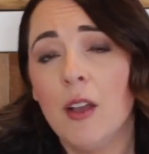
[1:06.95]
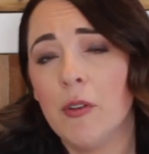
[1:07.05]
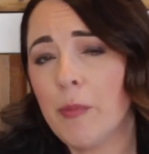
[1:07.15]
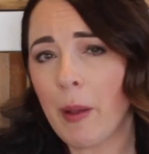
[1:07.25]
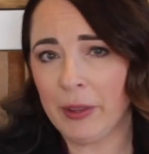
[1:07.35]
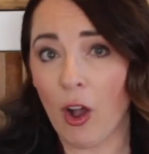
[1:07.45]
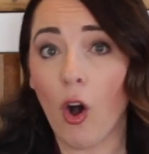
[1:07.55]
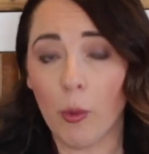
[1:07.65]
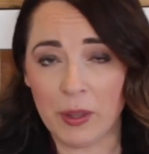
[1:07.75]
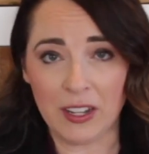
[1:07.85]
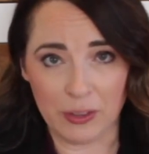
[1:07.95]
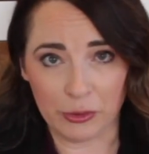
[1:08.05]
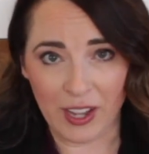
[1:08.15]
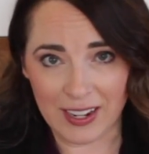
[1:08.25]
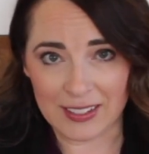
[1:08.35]
We've probably all been in
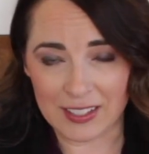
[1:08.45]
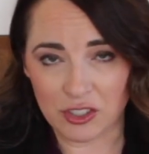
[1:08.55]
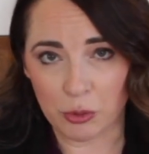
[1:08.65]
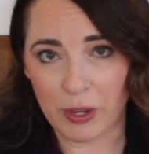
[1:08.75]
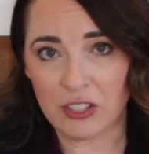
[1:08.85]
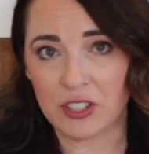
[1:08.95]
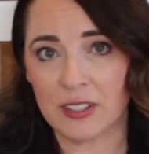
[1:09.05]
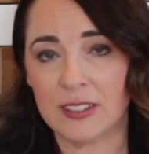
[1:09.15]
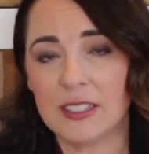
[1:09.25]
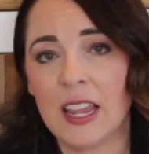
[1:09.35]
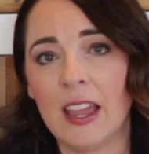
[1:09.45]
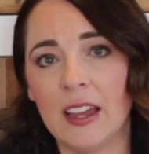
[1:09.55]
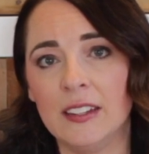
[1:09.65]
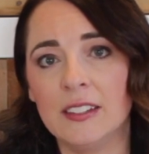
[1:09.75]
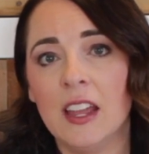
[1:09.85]
those kind of situations.
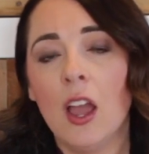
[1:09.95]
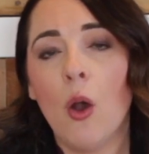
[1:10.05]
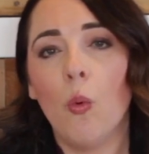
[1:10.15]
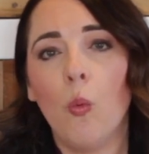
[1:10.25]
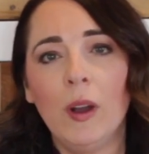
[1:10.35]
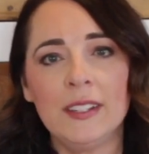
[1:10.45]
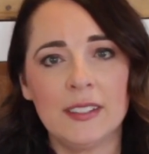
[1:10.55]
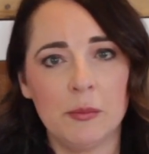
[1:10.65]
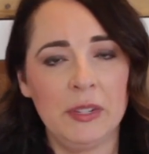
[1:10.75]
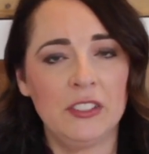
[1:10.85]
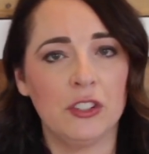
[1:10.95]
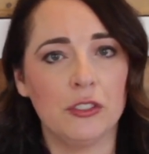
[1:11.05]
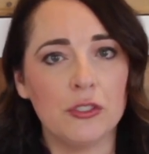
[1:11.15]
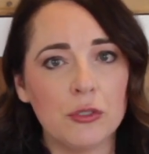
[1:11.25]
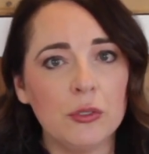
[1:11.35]
And what does it mean to
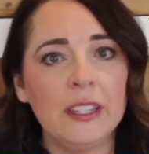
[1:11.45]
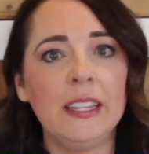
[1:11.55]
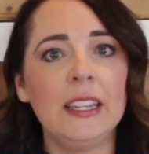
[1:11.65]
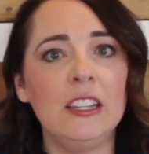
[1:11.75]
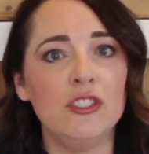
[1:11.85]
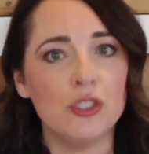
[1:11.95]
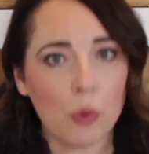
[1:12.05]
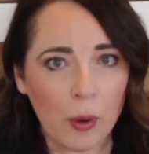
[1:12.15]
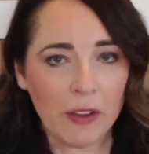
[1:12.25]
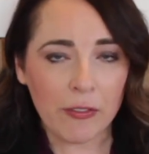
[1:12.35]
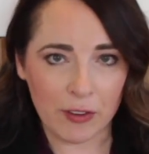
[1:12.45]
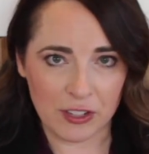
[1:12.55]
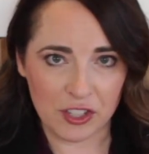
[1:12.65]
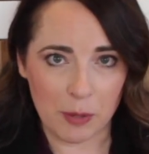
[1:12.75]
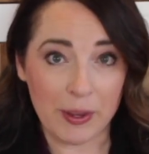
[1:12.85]
truly enjoy
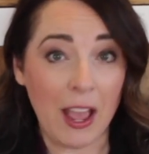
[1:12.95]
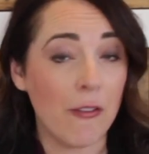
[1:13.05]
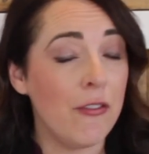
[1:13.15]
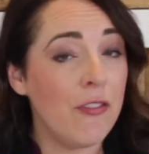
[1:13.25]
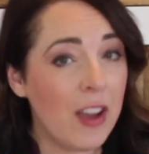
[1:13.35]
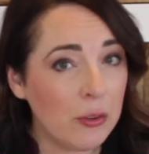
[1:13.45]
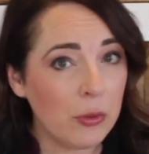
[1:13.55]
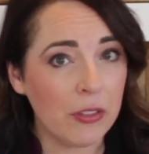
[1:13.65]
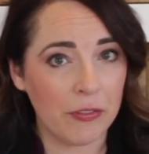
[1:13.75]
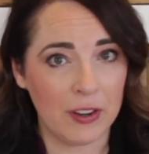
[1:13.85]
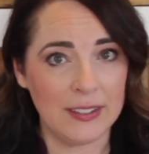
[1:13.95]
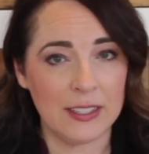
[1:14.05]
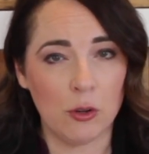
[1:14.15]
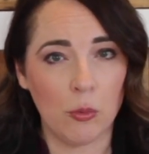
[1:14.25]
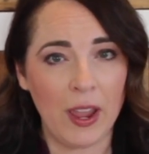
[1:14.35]
friendship and have fun with
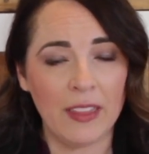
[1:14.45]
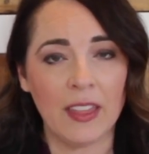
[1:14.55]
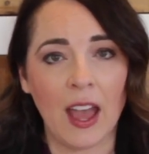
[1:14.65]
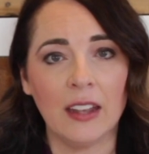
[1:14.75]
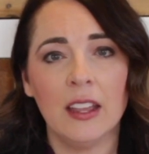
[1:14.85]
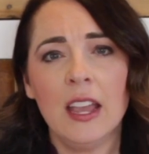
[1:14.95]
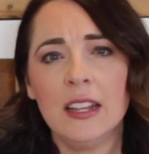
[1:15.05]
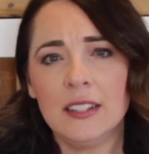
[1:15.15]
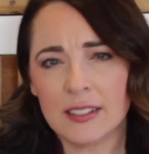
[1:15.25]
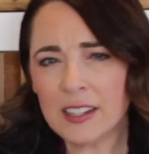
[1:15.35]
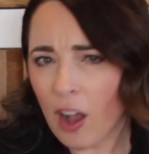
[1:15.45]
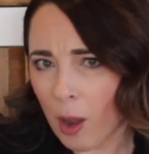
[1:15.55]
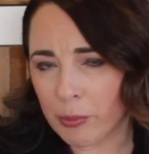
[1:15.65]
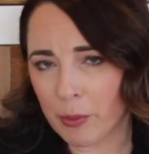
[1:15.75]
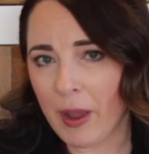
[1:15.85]
friends in a way that doesn't
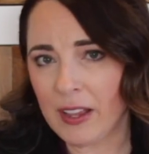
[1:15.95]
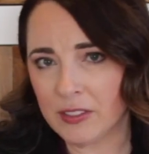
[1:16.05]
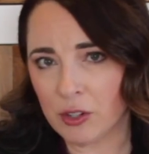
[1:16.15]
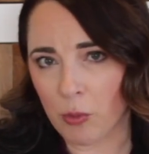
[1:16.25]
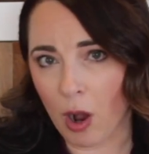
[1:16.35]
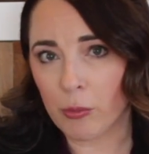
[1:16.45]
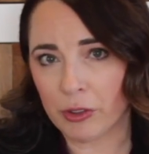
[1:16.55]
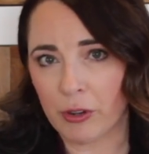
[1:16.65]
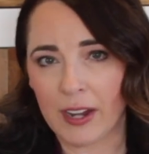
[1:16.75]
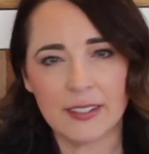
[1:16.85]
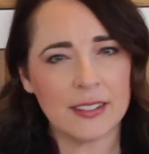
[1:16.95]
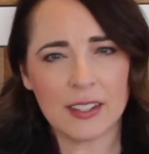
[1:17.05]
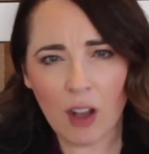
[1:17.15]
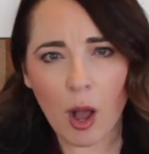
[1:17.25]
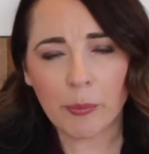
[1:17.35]
compromise your walk with Christ,
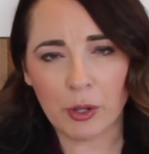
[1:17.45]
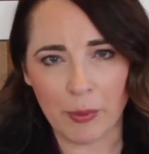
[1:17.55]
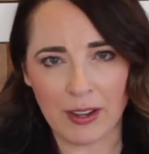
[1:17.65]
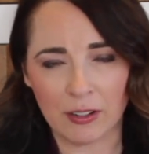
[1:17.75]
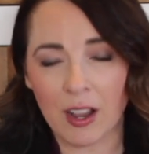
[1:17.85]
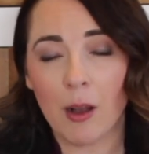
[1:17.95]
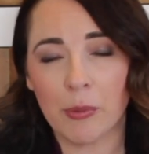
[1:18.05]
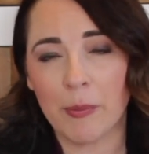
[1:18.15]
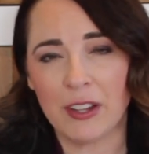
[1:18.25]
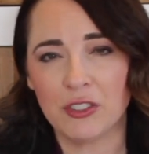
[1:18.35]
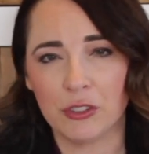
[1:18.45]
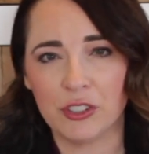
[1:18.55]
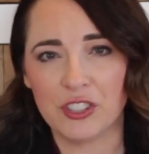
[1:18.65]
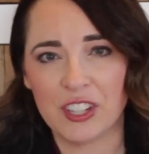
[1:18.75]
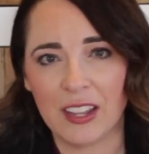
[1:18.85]
doesn't compromise your
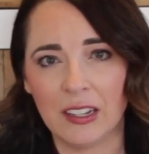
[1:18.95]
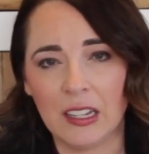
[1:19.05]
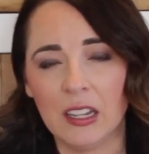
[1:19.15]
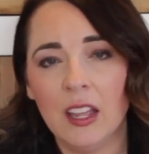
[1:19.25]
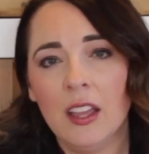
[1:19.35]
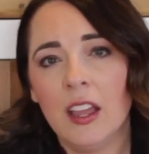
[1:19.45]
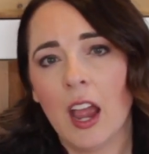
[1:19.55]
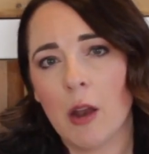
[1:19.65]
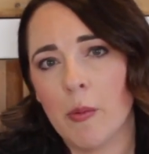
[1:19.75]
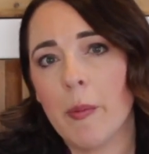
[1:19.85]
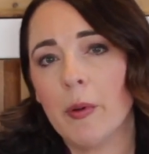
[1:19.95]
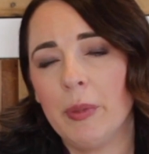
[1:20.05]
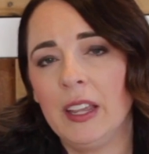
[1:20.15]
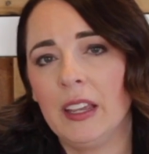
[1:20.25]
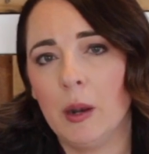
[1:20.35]
Christianity? I remember
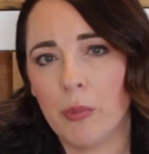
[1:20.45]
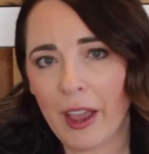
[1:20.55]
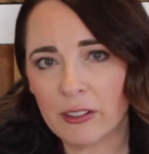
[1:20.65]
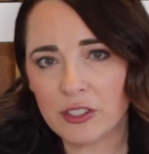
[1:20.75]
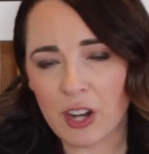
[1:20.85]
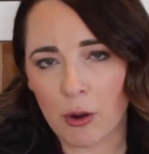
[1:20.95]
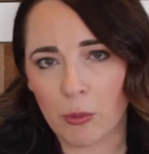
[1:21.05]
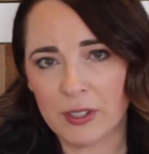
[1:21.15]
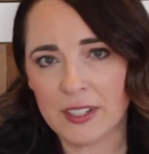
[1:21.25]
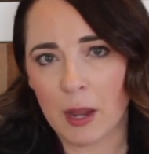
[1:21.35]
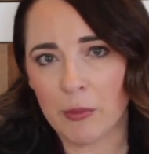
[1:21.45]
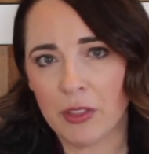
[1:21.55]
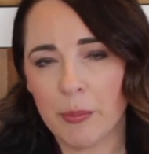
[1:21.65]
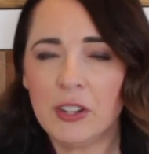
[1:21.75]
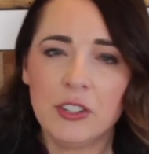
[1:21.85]
being at a bridal shower one time
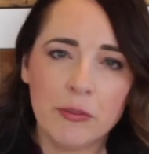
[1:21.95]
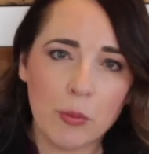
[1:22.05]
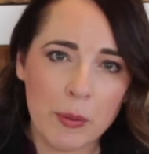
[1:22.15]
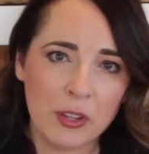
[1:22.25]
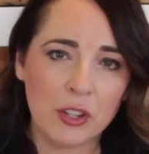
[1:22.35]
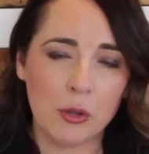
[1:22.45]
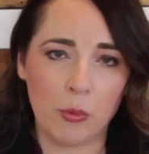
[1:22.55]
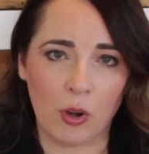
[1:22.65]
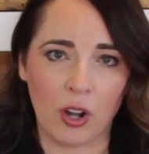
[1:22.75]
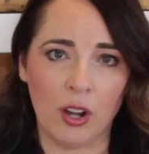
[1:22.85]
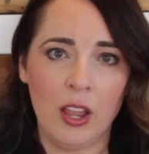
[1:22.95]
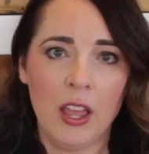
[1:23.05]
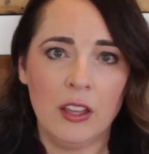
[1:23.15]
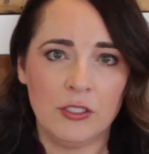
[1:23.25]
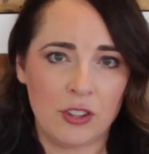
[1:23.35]
with a bunch of women who were
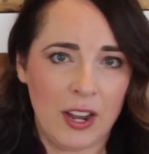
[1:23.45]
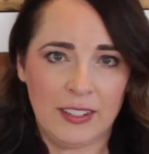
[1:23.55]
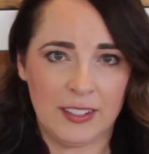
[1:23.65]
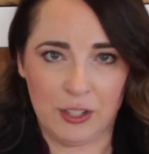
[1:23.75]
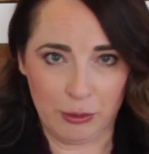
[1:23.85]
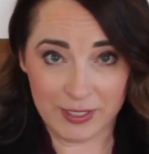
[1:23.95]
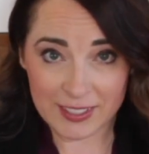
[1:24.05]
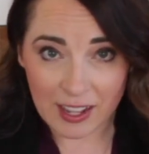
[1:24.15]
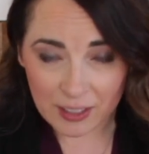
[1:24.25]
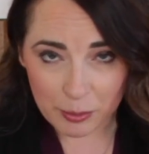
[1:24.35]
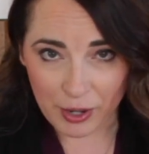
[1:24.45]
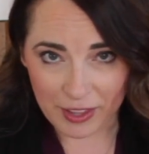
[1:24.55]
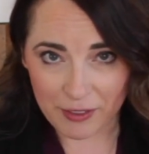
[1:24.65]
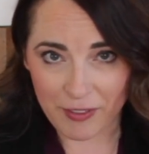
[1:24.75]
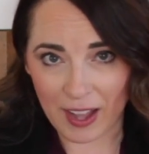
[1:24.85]
trying to, you know,
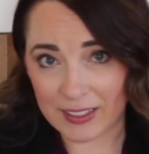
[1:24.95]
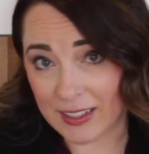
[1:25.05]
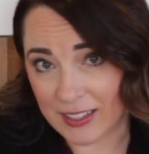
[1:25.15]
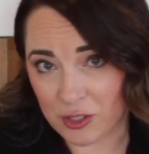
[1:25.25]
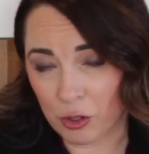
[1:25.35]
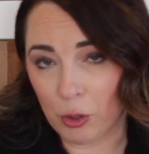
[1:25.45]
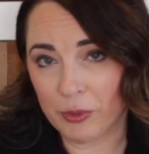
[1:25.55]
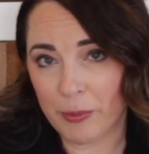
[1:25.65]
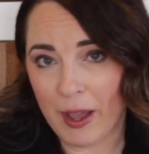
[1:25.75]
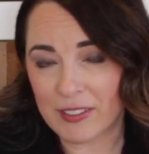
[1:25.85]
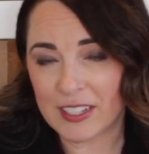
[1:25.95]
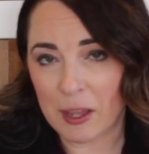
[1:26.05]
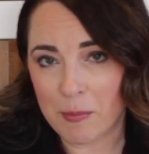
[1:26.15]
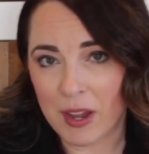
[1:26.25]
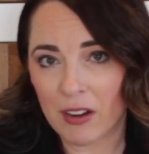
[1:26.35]
celebrate the fact that this girl was about to
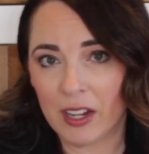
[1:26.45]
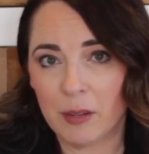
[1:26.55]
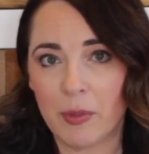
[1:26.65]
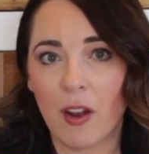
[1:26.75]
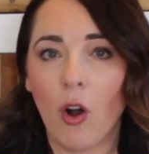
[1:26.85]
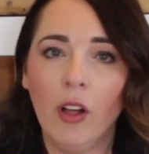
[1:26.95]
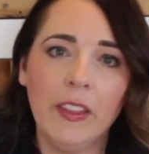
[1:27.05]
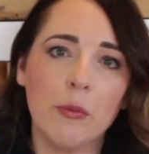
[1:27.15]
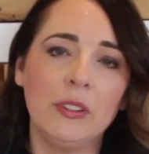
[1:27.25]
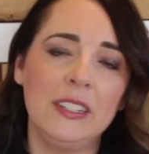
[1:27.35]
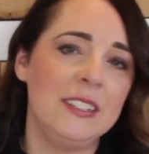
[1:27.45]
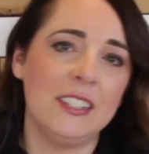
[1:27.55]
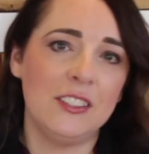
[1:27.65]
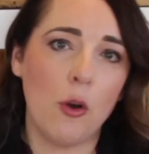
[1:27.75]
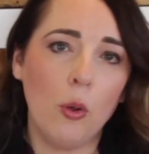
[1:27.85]
get married, but all they really
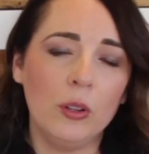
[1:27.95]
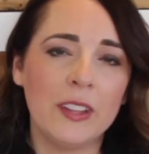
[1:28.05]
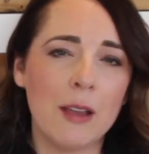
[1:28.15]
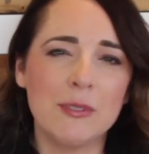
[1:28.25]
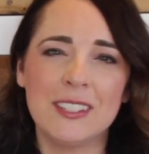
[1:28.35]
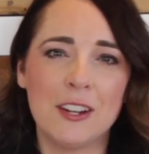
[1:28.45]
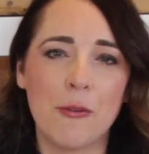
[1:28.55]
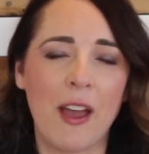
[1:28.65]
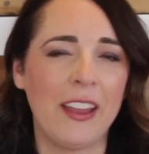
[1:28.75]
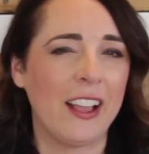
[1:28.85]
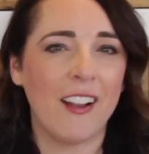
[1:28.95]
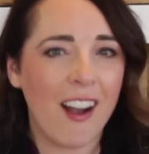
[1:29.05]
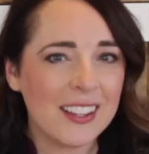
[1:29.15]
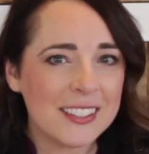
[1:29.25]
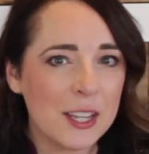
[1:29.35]
did the whole night was sit around and
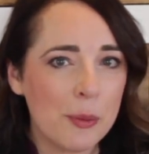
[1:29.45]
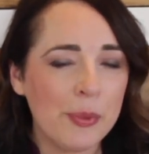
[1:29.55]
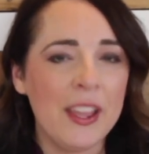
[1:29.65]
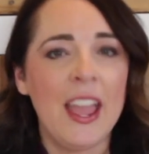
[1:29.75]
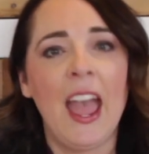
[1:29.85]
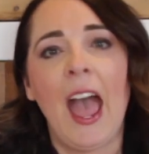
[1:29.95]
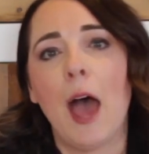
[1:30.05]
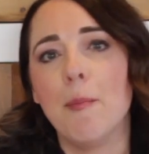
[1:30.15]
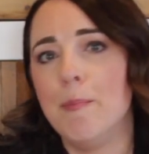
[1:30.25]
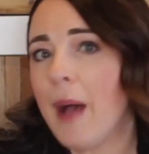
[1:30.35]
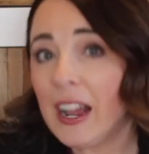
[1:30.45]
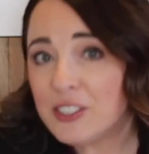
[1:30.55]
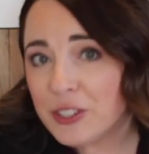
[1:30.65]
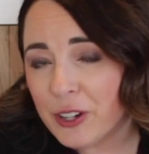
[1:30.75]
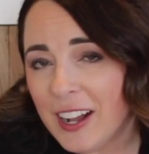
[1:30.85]
gossip and
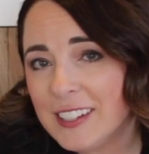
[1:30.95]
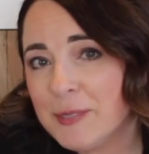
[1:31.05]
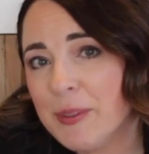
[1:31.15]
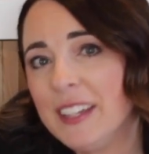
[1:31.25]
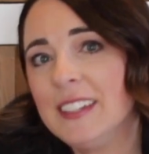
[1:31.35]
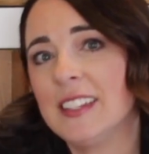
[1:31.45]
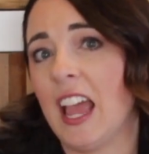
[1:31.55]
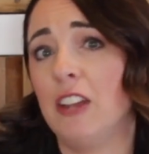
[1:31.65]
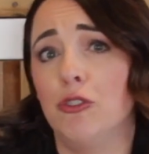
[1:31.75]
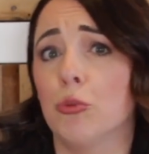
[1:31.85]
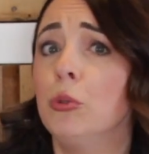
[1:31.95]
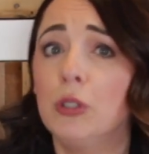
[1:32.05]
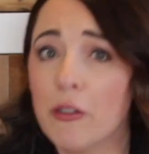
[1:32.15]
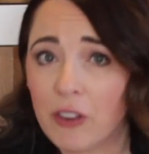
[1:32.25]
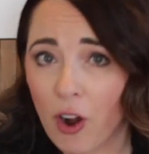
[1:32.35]
bash their husbands and
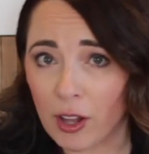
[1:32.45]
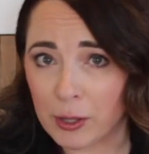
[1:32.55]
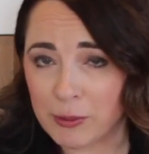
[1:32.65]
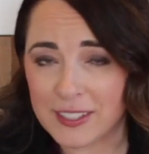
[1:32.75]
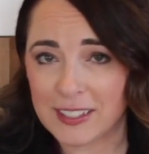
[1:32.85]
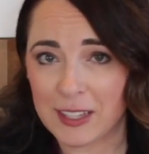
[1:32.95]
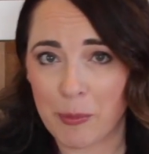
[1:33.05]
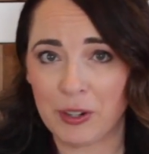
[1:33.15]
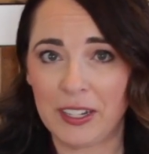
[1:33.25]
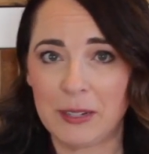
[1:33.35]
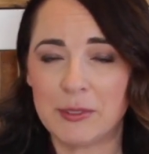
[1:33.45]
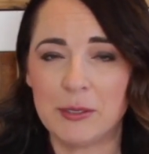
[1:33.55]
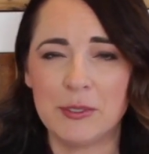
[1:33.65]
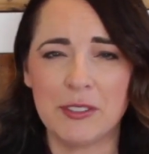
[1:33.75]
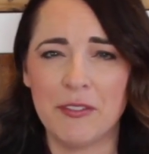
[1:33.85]
drool over Hollywood celebrities.
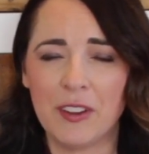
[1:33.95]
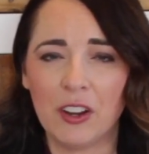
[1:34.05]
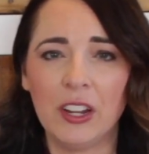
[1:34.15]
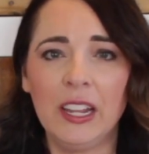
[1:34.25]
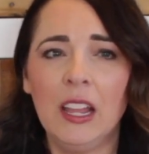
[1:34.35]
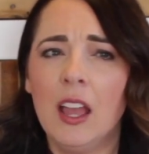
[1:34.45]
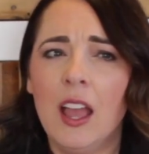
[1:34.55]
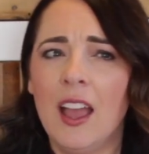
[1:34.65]
So it was a very